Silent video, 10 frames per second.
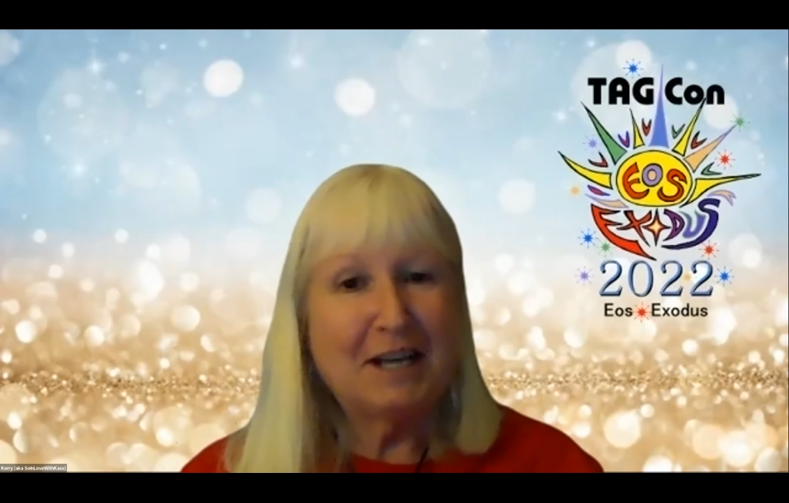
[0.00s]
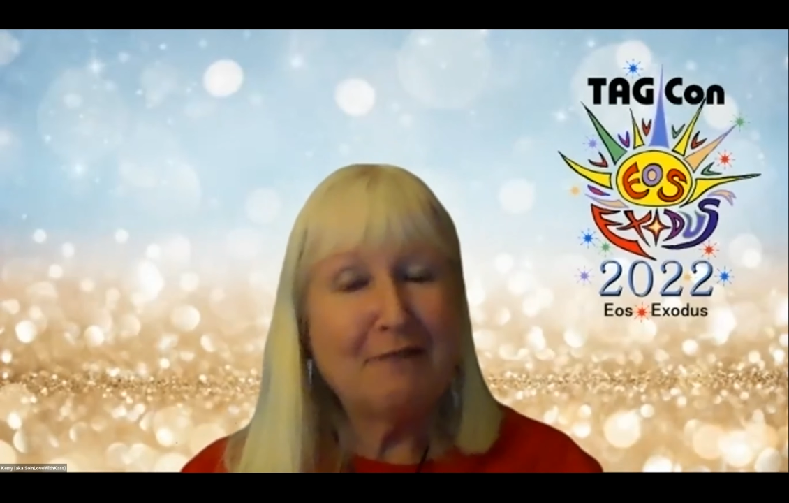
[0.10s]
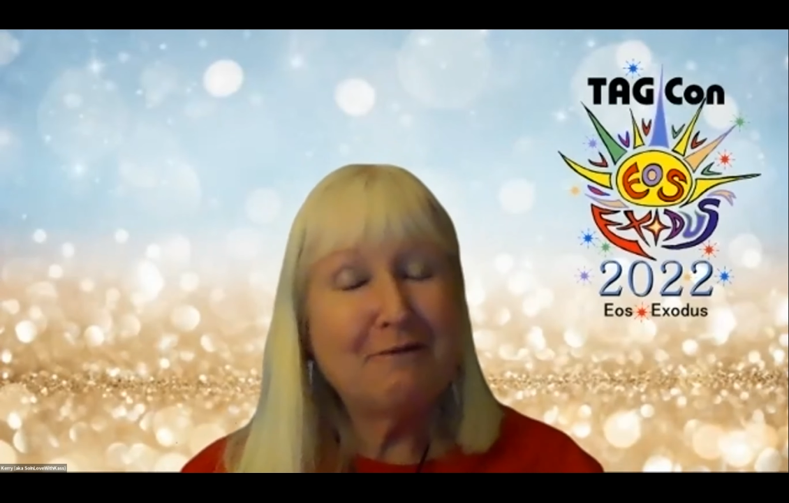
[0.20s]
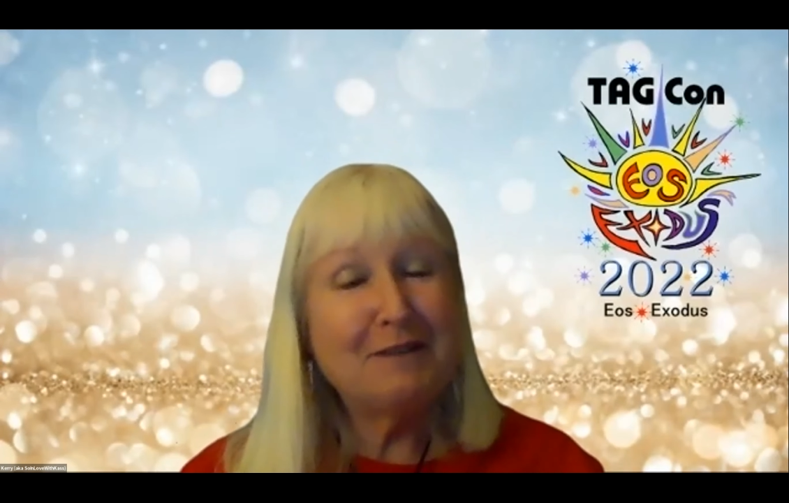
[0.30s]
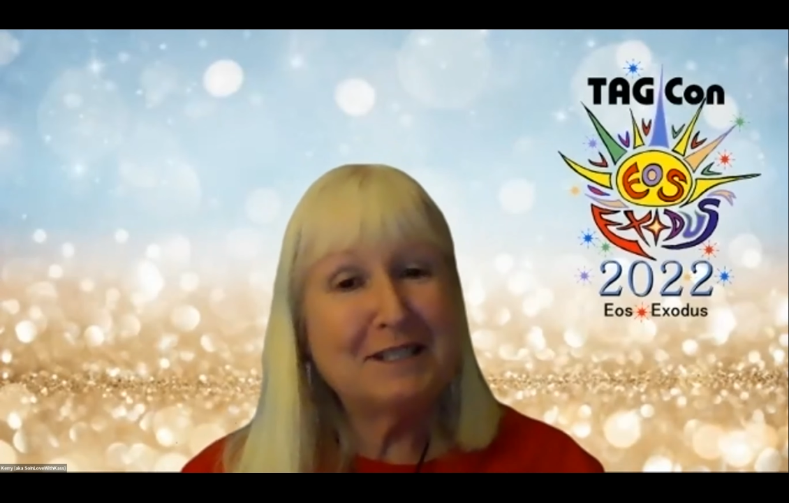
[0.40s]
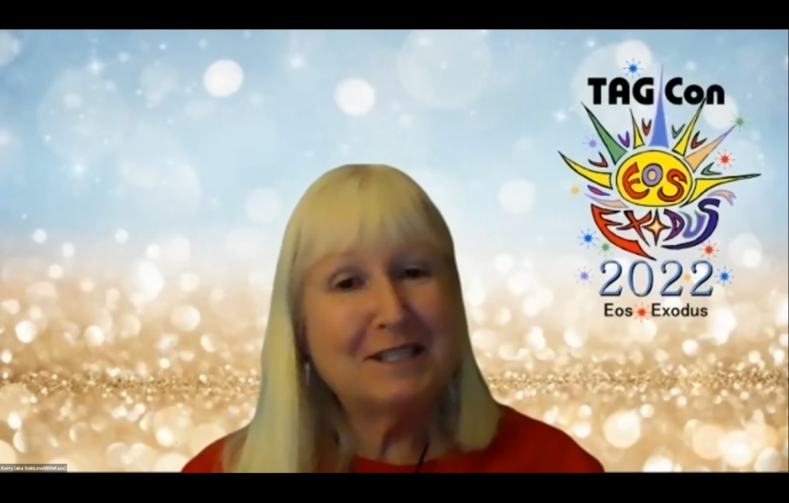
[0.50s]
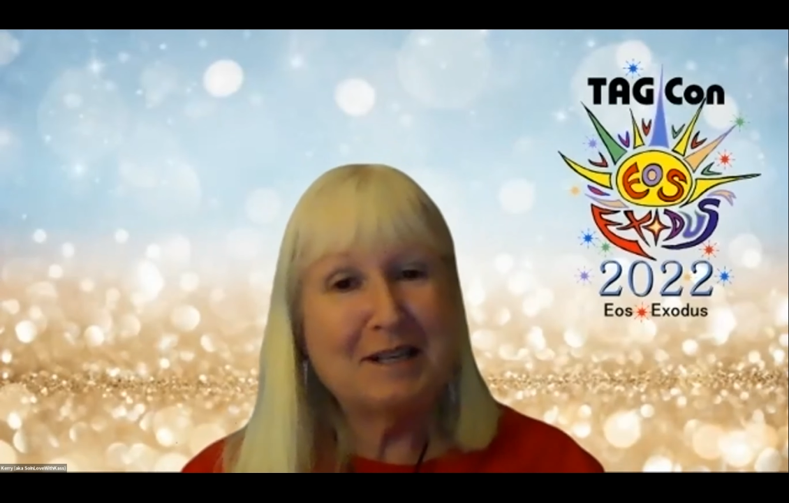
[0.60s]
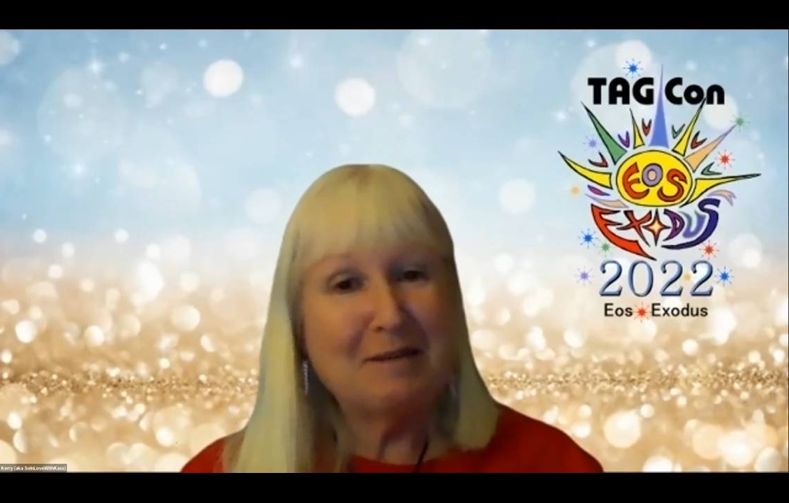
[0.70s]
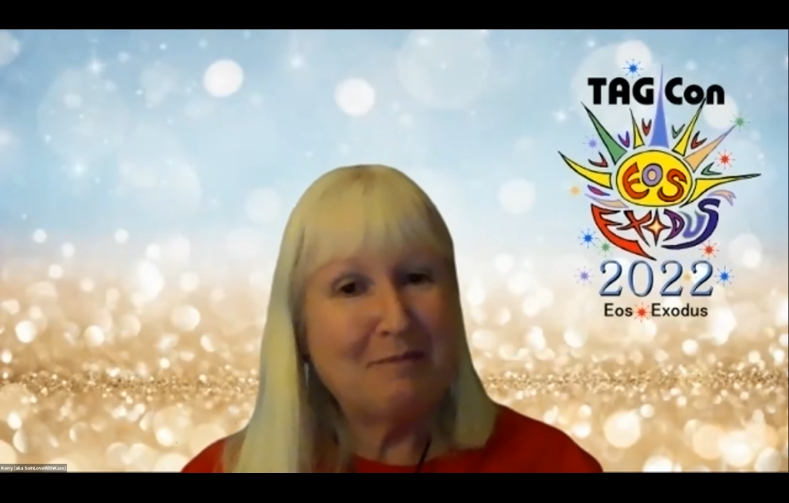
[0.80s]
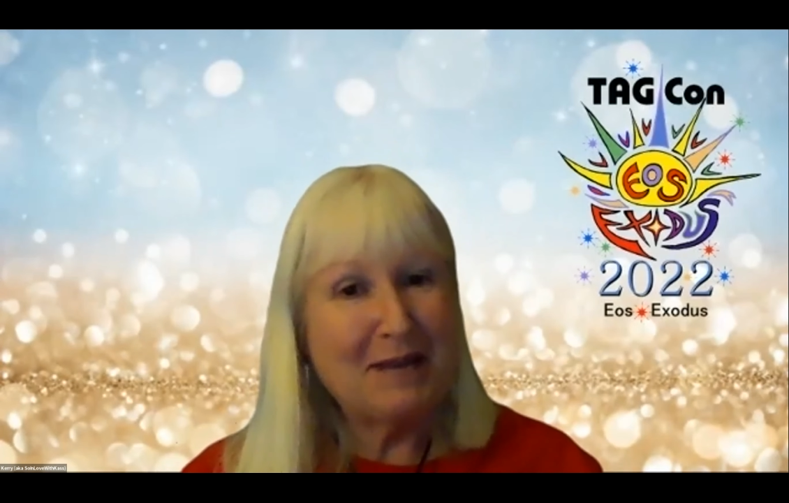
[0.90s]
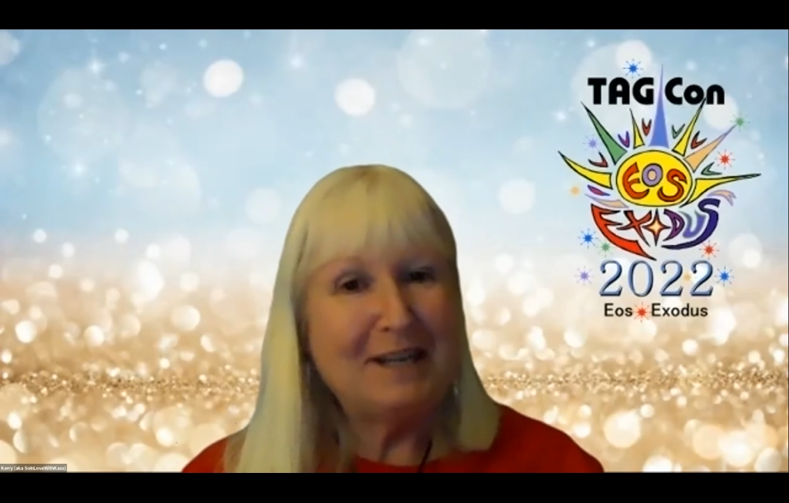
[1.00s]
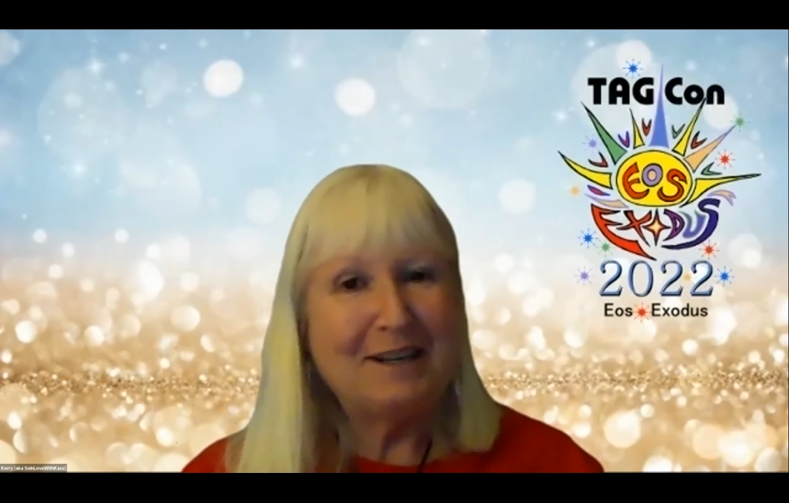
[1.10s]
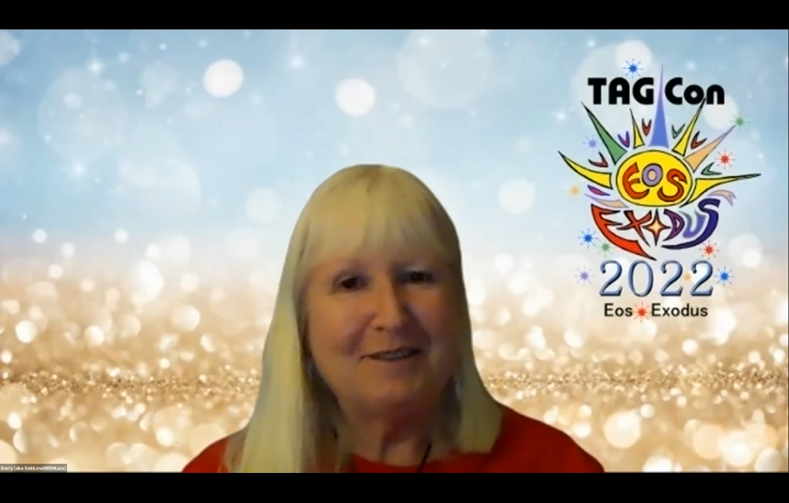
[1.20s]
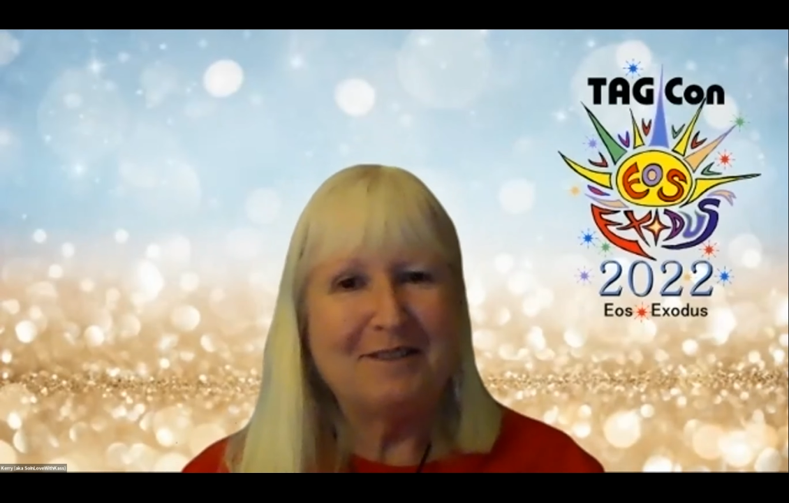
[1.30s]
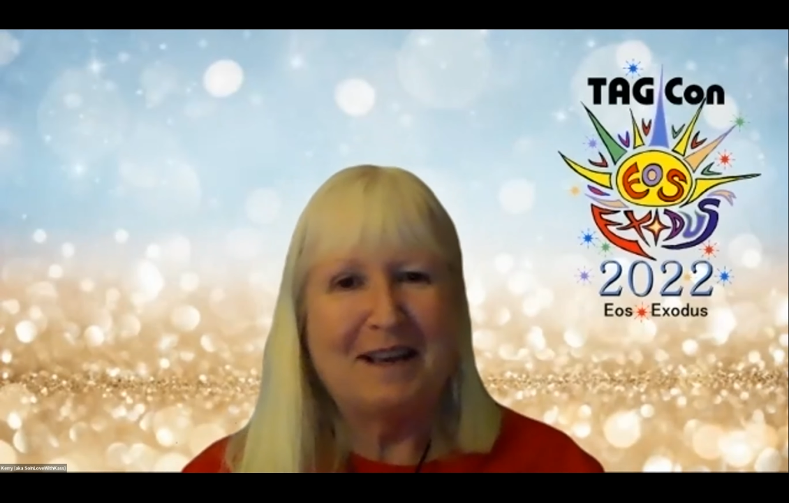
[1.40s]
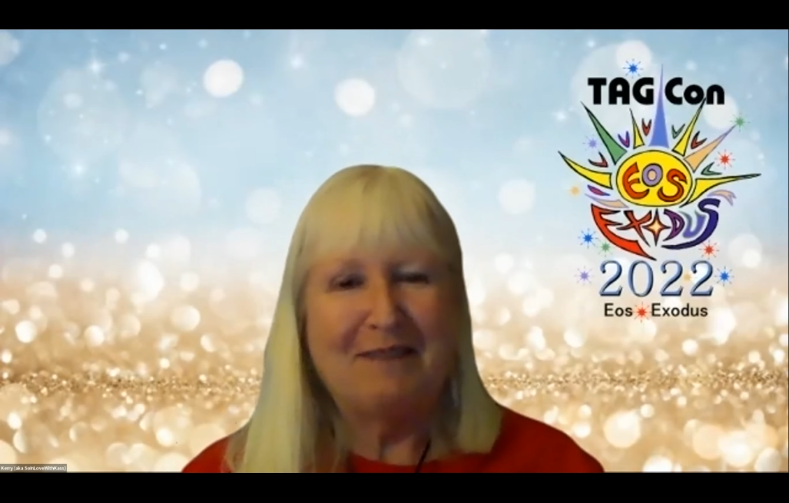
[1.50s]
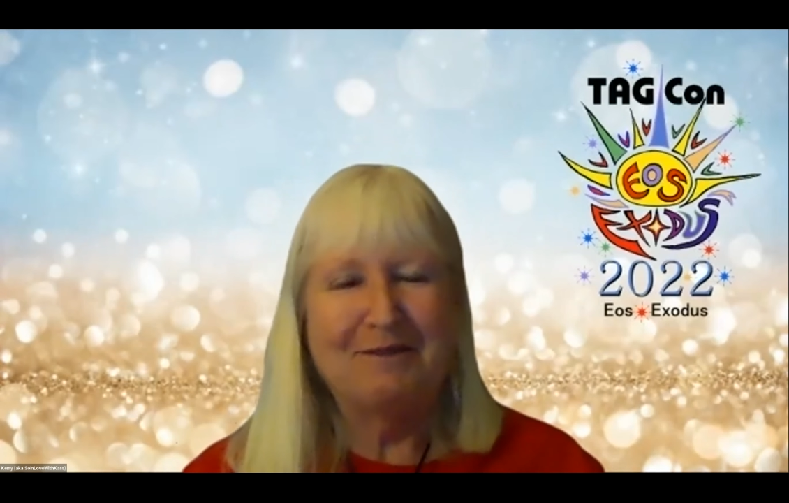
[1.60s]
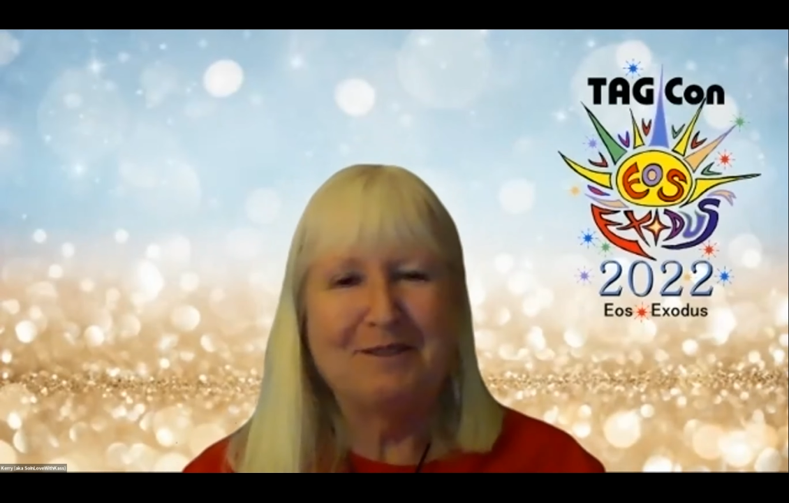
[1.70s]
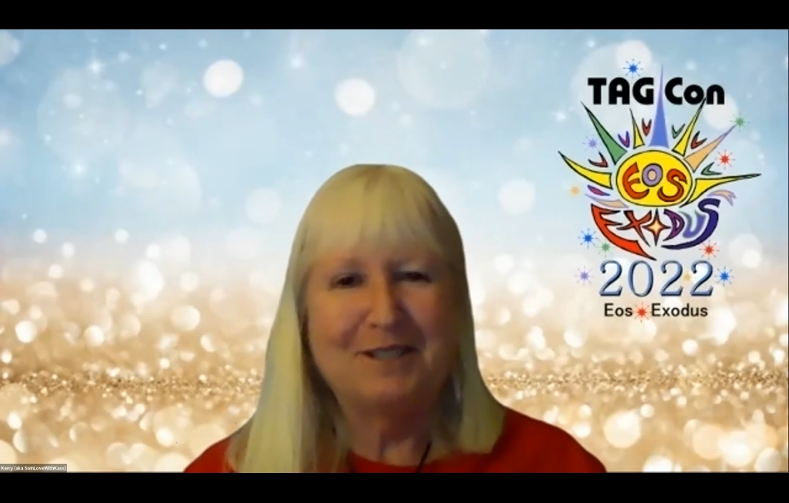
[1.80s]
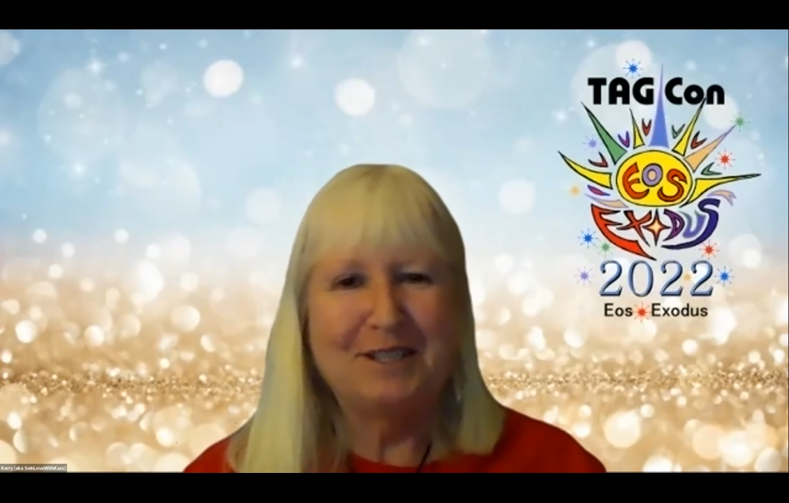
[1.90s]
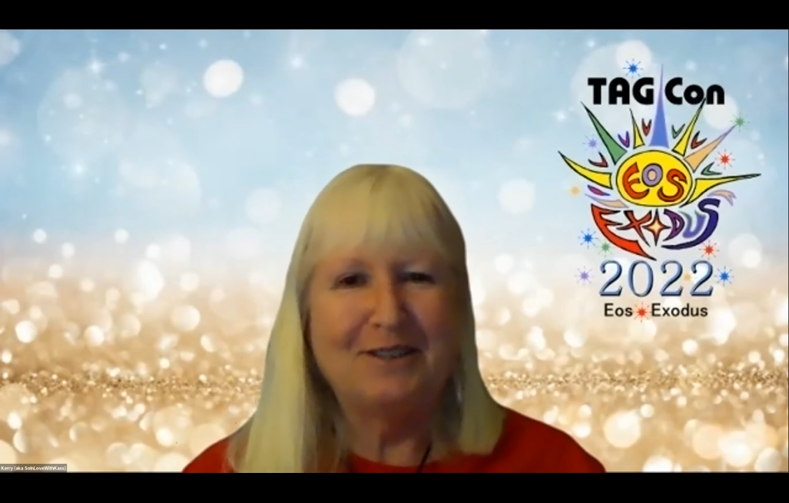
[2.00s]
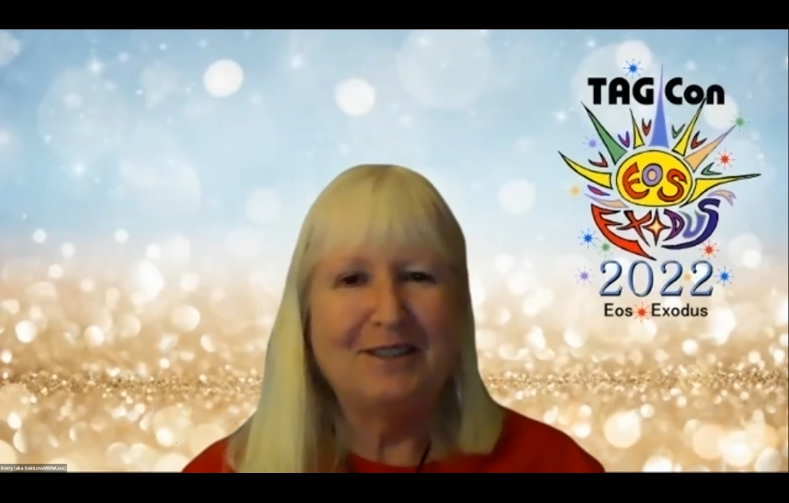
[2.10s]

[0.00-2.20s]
toughest competitor that first year,